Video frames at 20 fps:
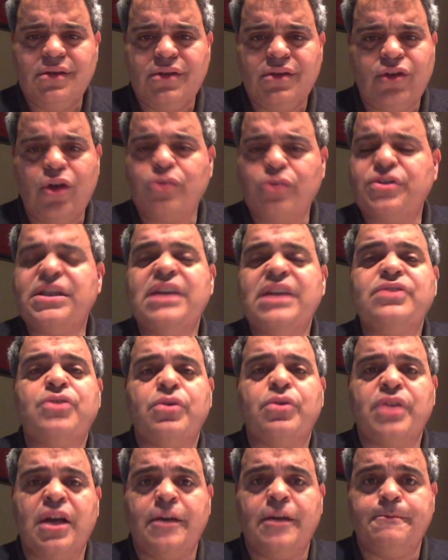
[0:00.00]
Those days are
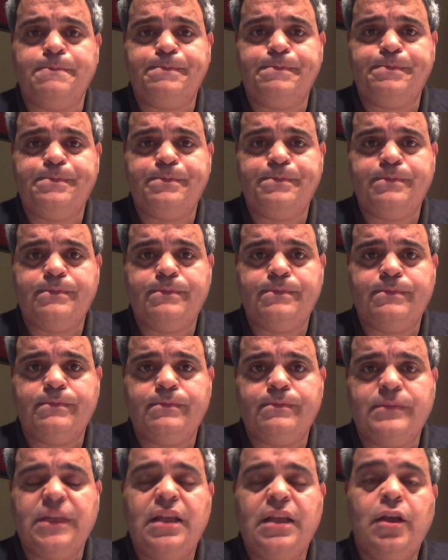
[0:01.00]
done.
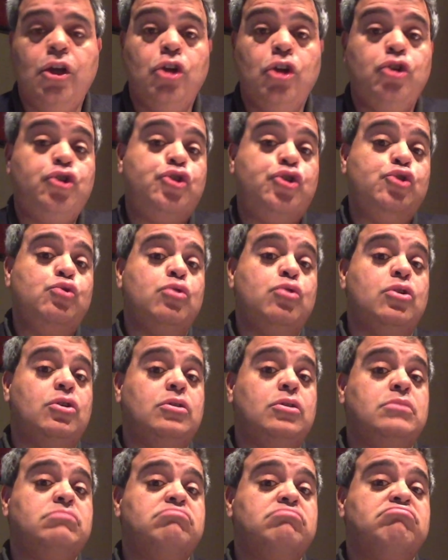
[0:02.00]

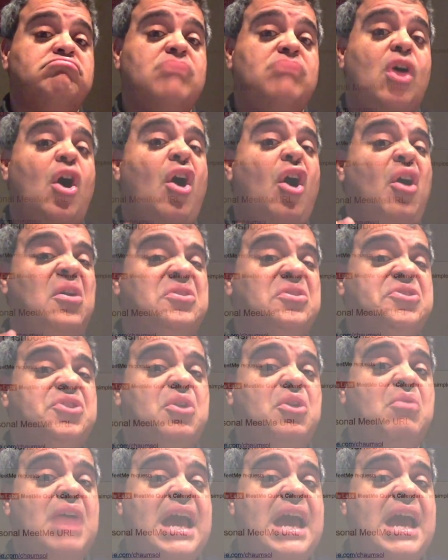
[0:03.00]
Doodle also